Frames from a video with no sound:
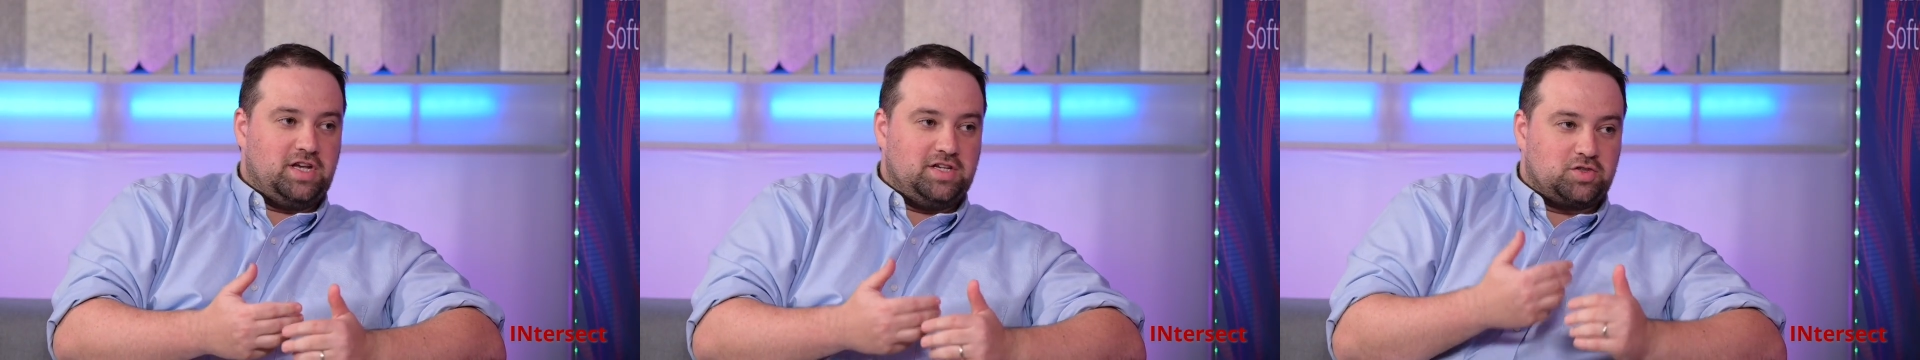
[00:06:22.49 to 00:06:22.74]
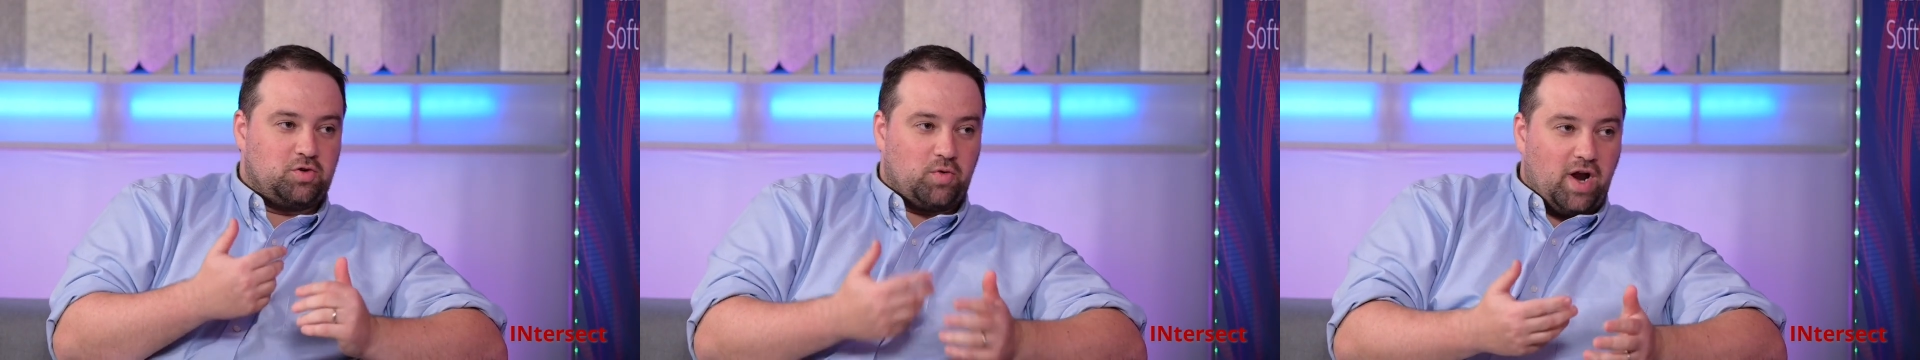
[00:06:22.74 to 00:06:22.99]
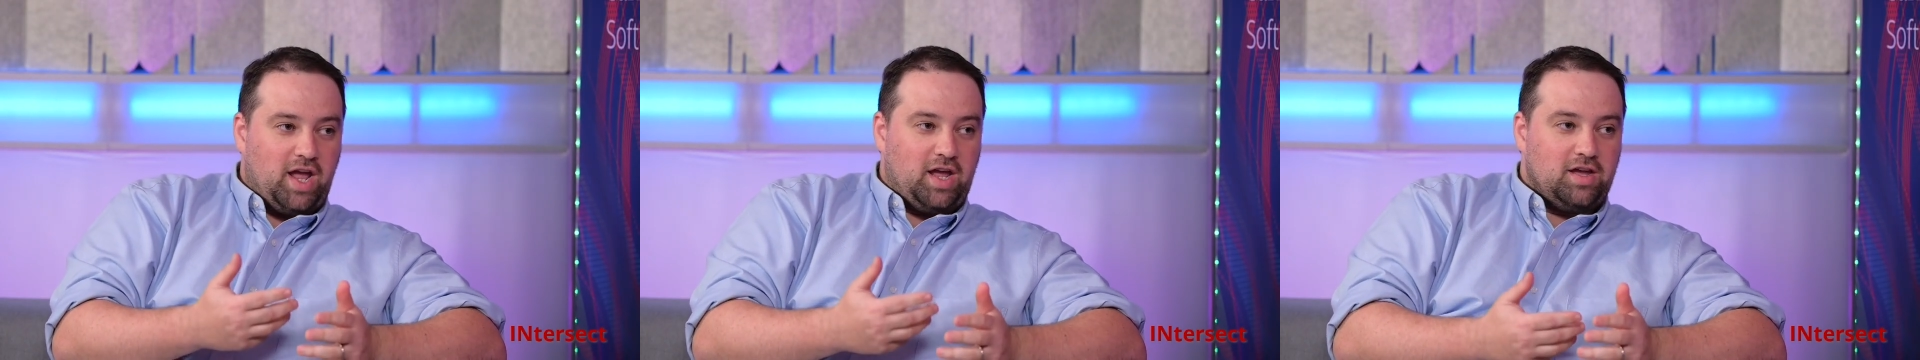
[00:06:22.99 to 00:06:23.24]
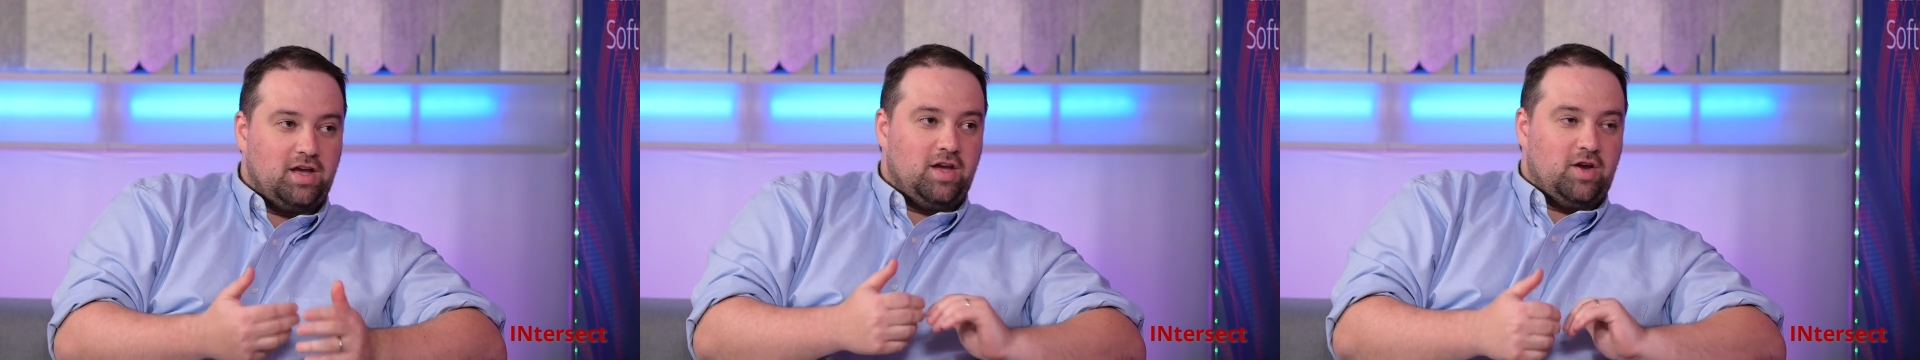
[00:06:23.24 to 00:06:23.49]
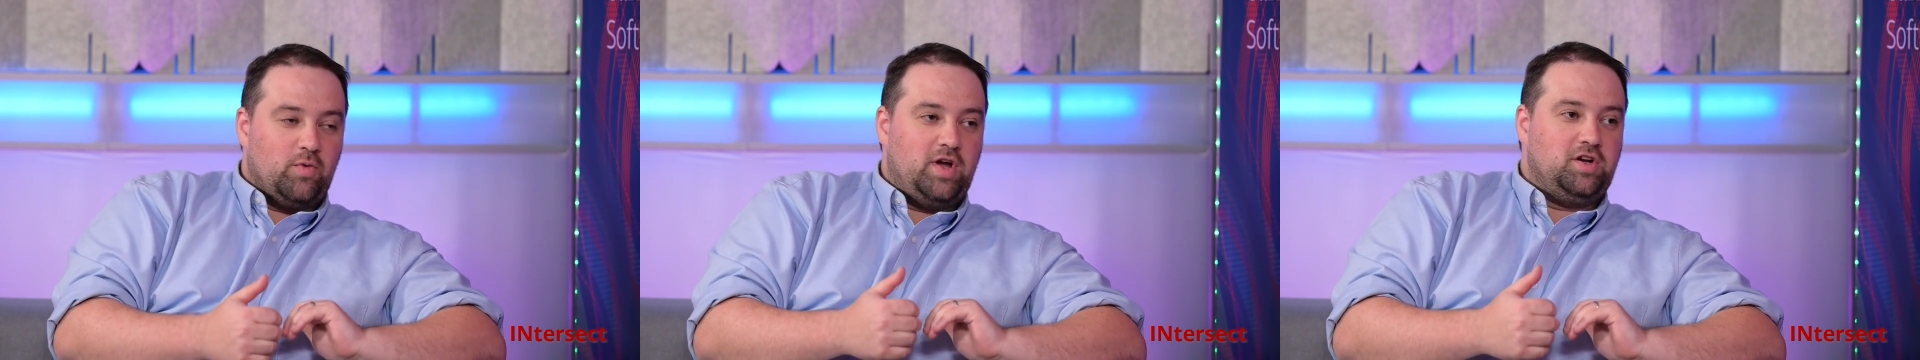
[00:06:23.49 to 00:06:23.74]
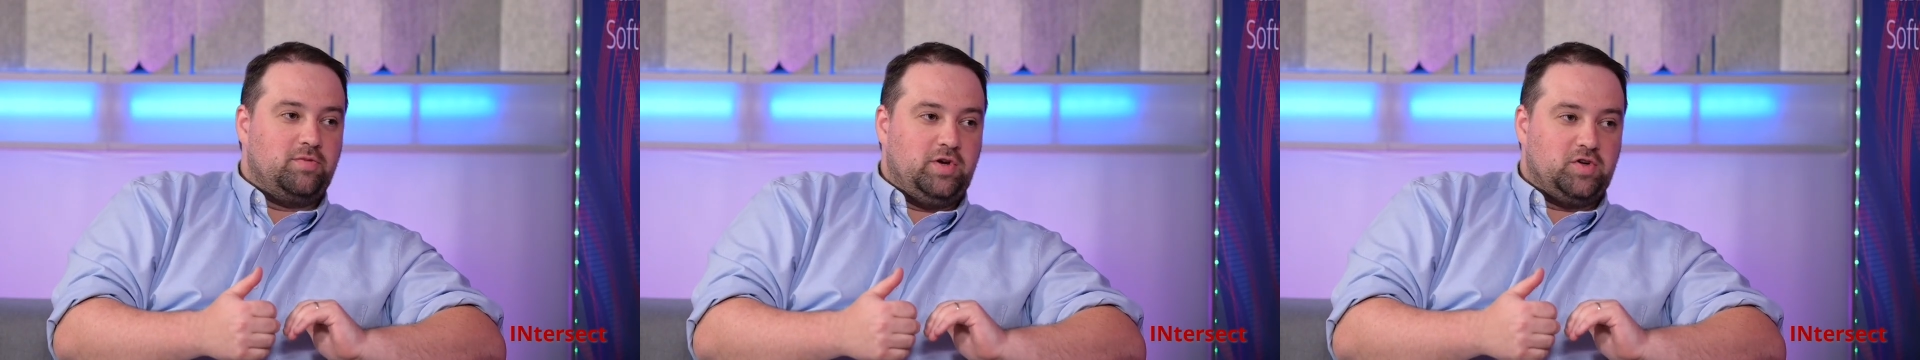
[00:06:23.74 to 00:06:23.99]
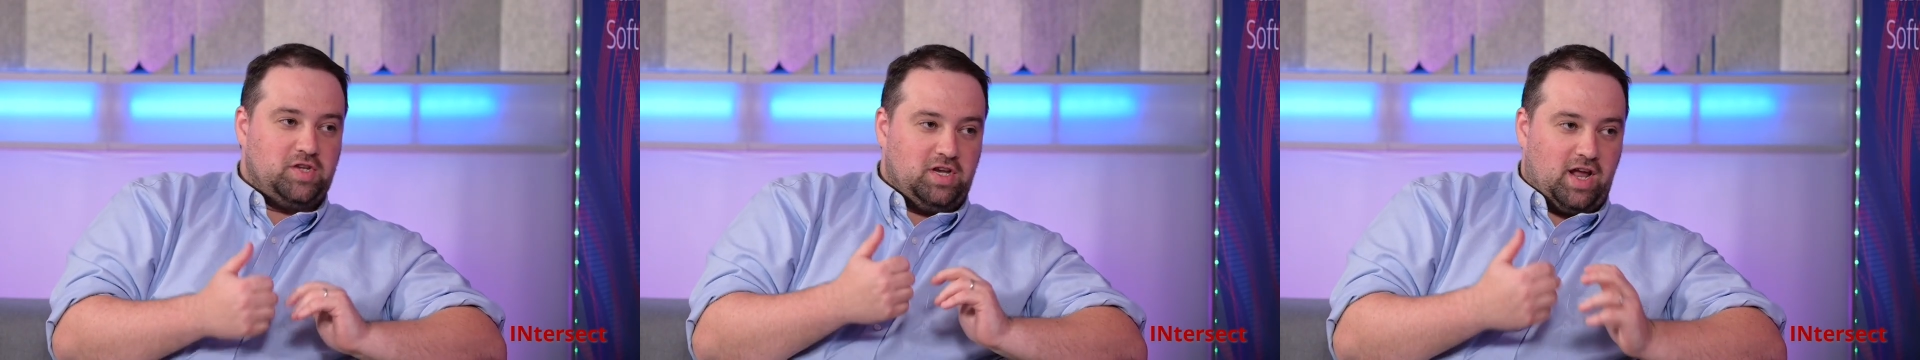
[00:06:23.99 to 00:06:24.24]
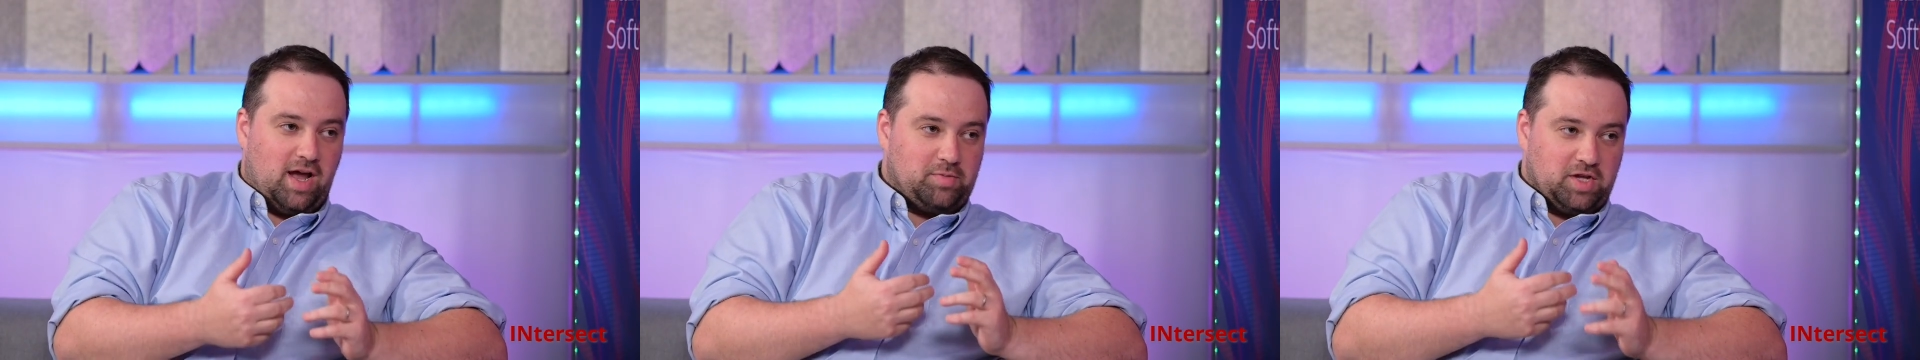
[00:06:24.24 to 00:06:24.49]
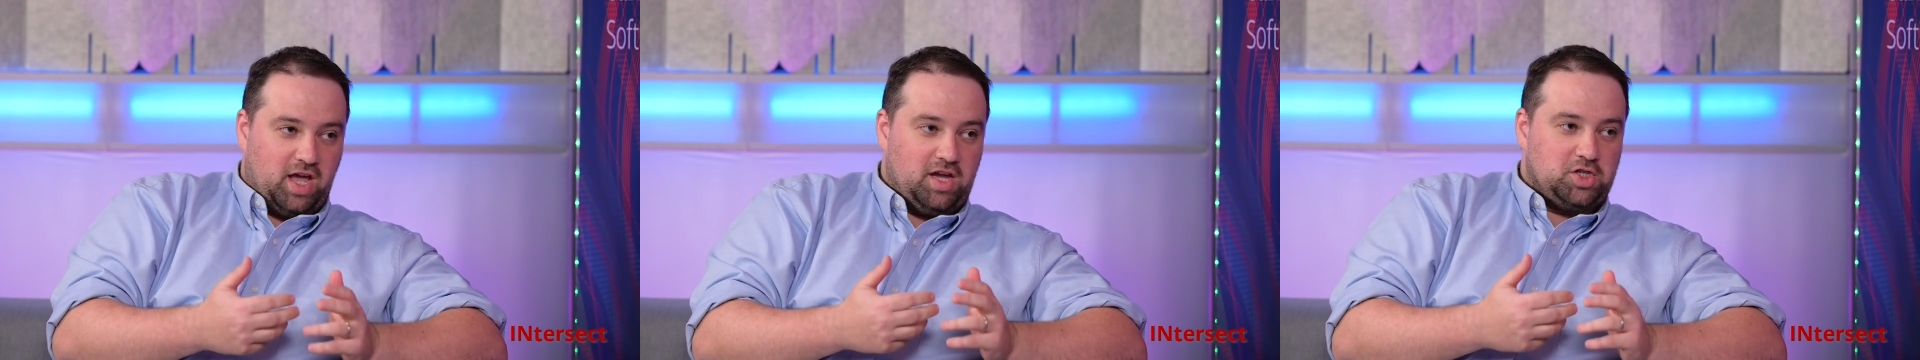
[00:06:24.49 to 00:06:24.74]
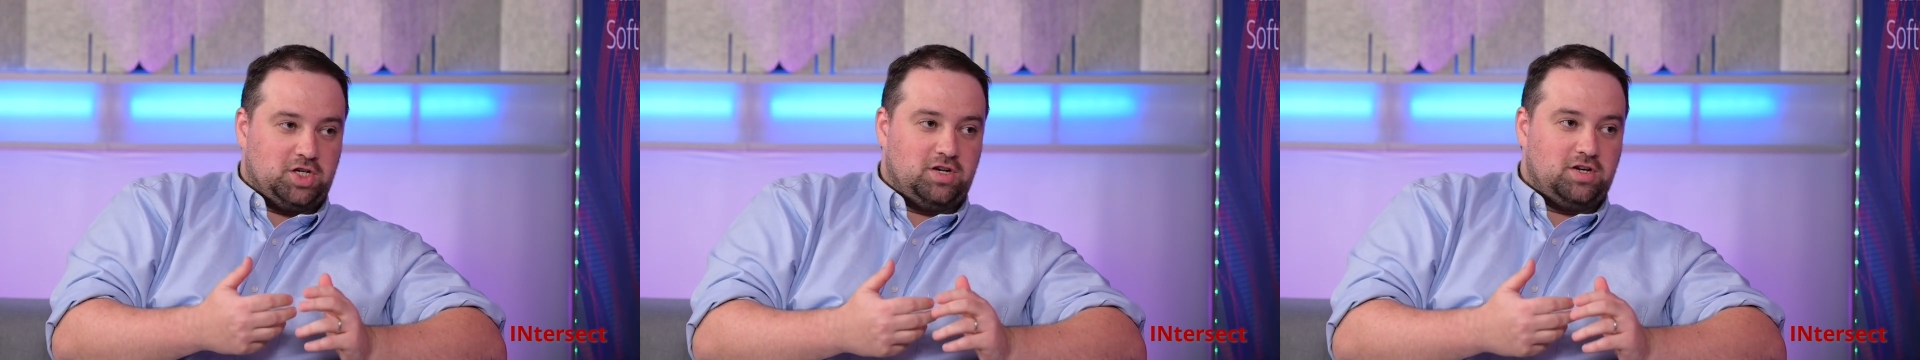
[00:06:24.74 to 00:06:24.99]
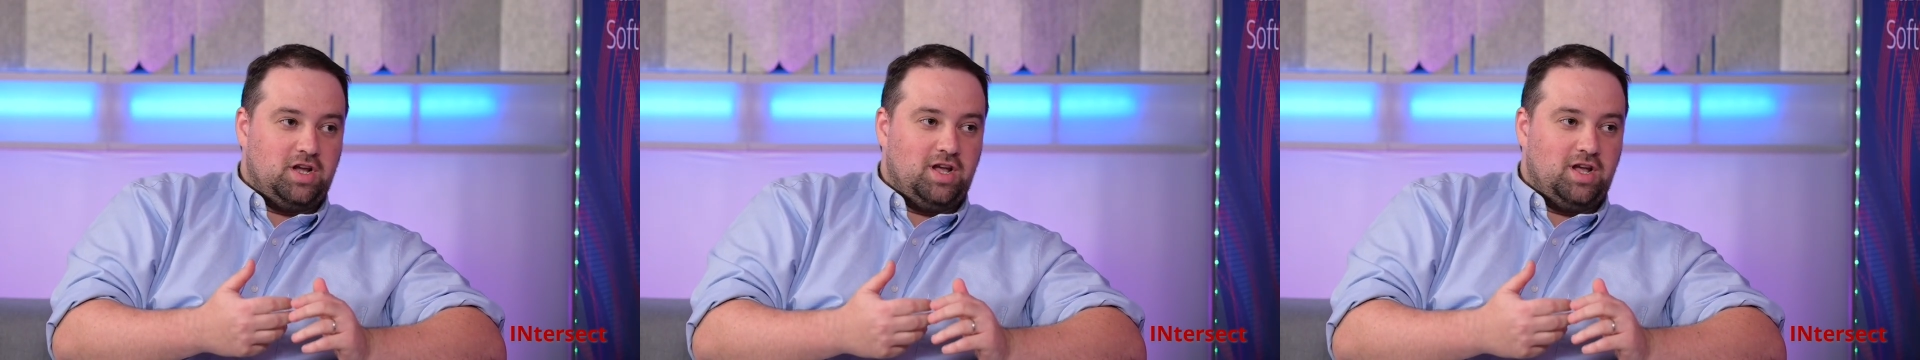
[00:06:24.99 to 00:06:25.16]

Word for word: is great when you're building an application.